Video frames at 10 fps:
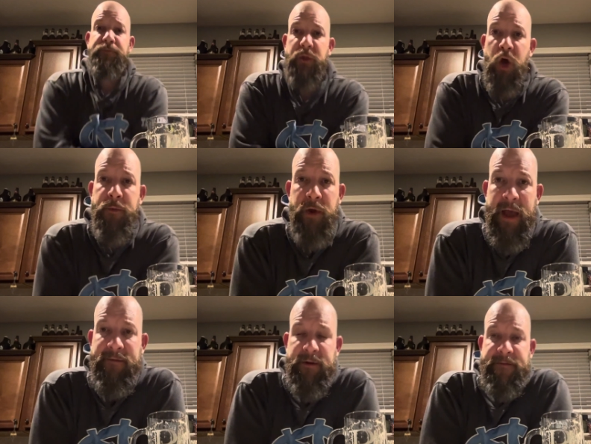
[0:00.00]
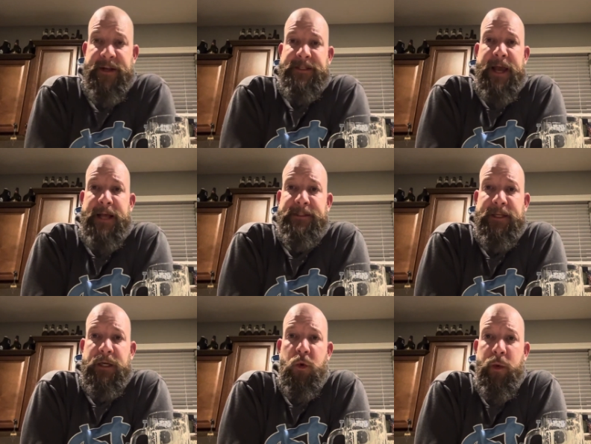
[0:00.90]
hope you're having a
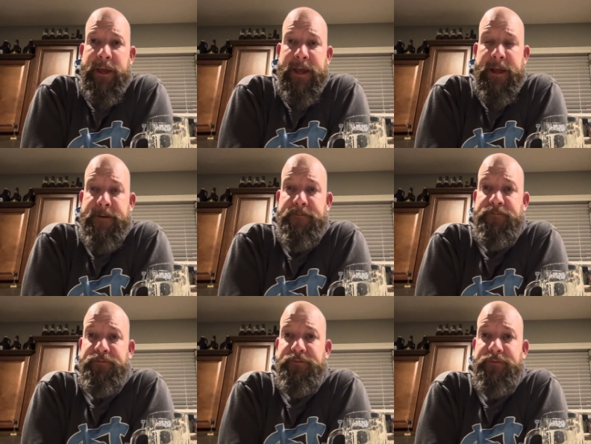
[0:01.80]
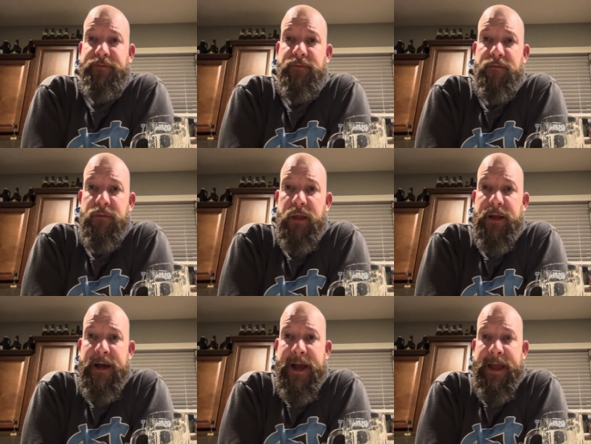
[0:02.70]
fantastic weekend.
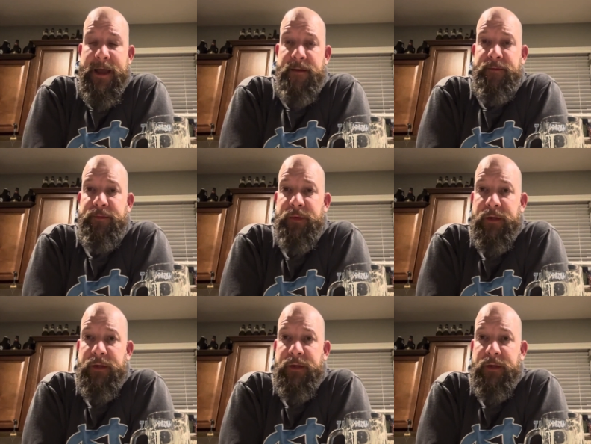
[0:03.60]
I am